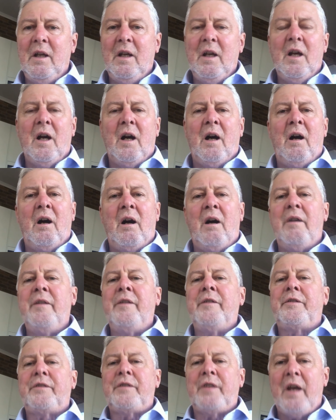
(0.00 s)
Oh,
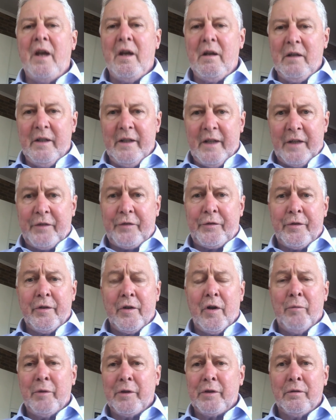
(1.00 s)
totally
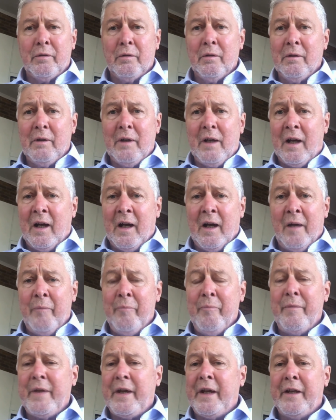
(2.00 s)
astronomical,
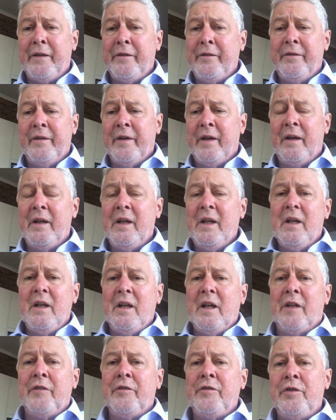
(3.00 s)
um, and uh,
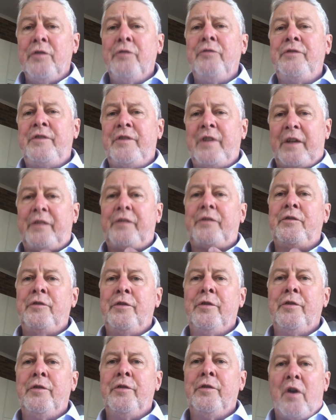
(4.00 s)
and you just
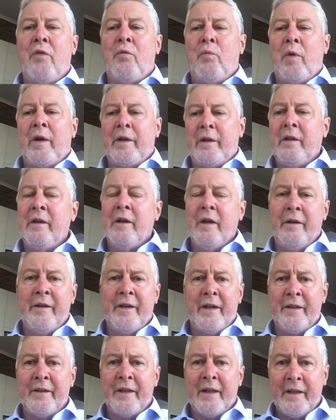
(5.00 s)
do not want to go
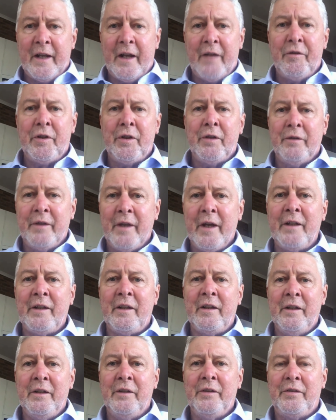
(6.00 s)
down that avenue. That
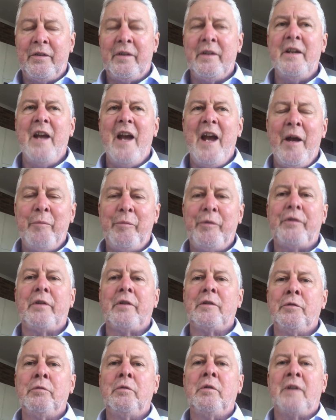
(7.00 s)
is the
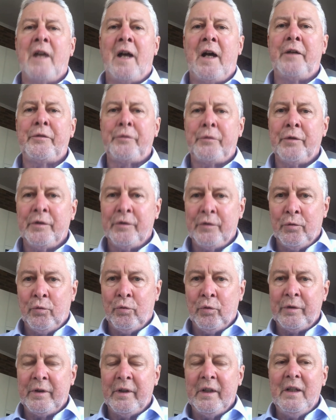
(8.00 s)
absolute last
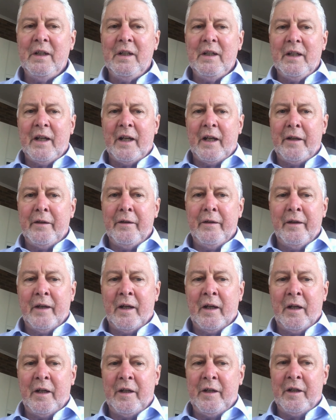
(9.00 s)
resort. Mm. And
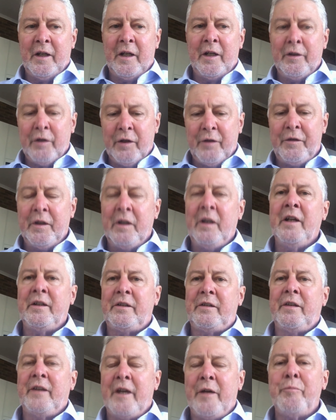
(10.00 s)
uh, and if you get
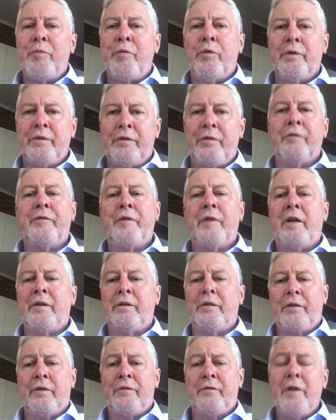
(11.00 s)
to that point, you find
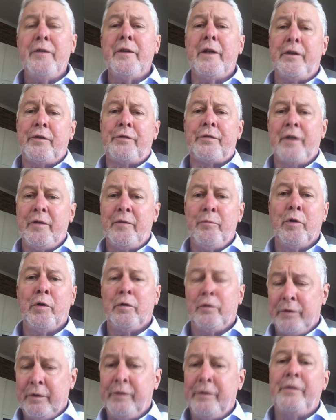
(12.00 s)
yourself on that
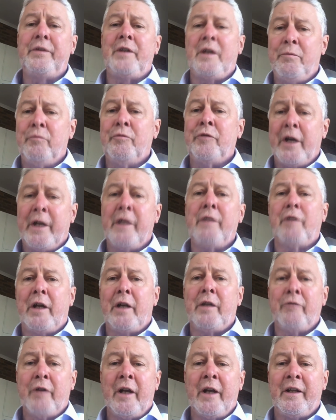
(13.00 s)
treadmill, and you just keep running,
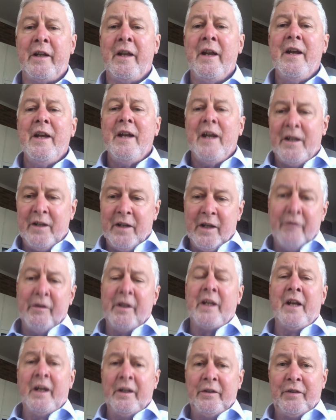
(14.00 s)
running, running, and never
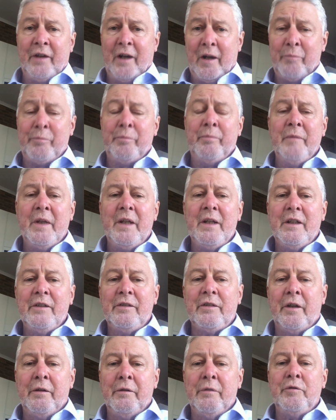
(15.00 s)
catch up. Yeah.
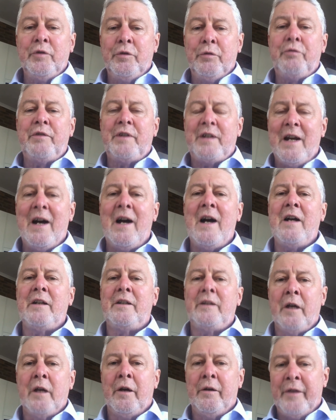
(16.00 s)
So you
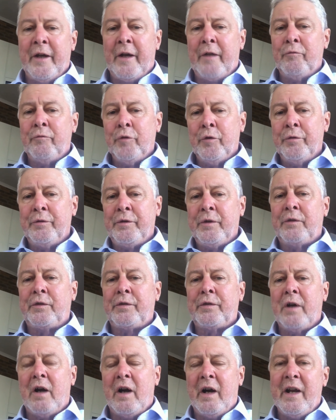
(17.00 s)
can't go that route. You
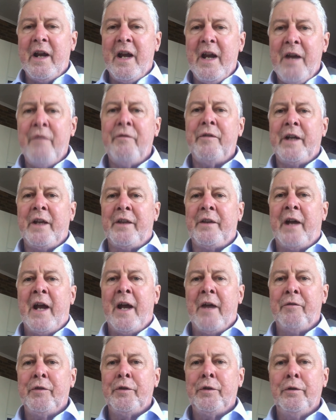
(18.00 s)
try every other
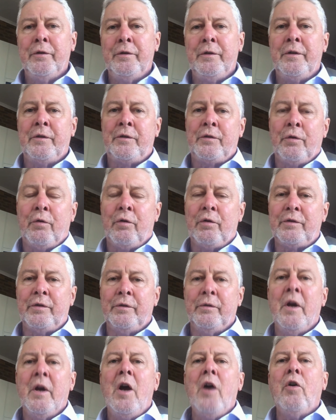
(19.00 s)
avenue. You talk
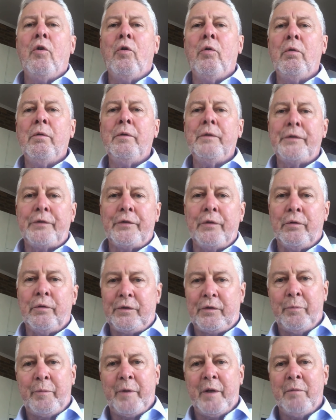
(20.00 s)
to all
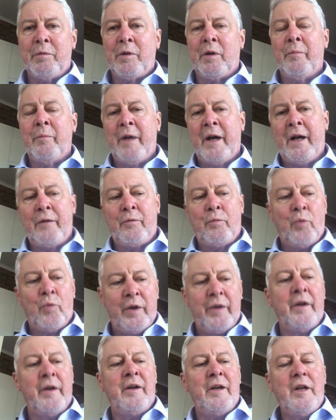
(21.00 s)
sorts of people about
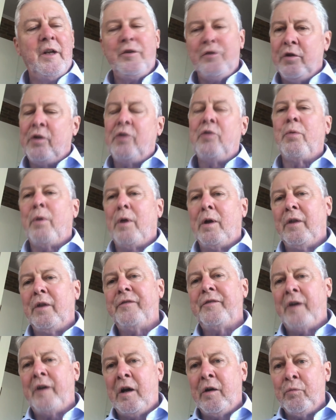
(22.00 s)
whether you
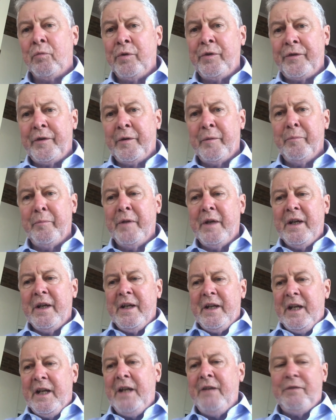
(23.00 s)
qualify with them.
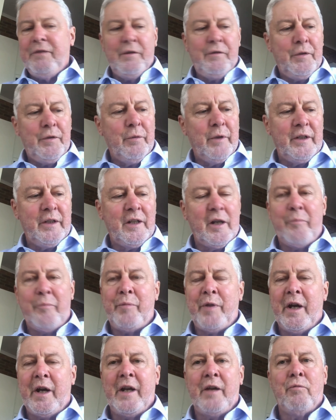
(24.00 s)
Even if you end up
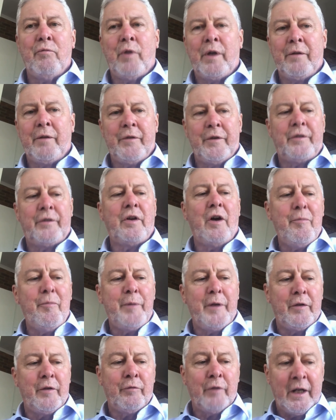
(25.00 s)
paying one of the top
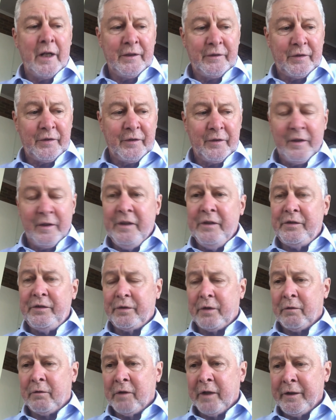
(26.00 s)
end rates, these
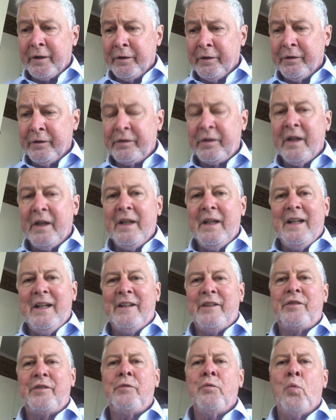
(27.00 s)
sort of lenders
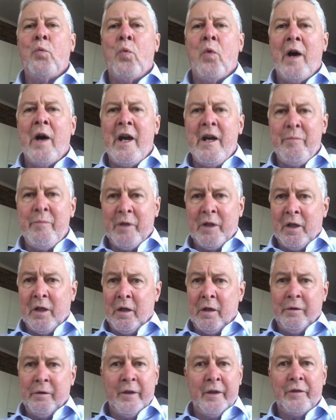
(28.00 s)
it's way below
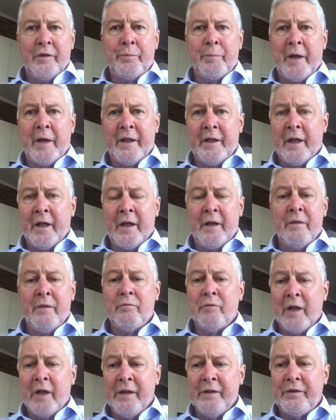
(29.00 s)
those payday
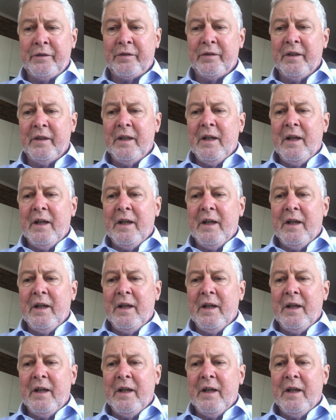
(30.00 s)
rates.